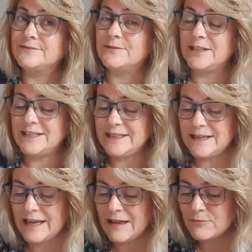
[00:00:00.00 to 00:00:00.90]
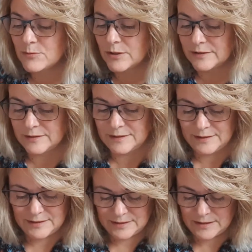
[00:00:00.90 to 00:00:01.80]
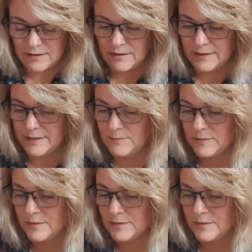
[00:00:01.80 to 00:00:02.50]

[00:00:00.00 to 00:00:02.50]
Well, I didn't have one at the time.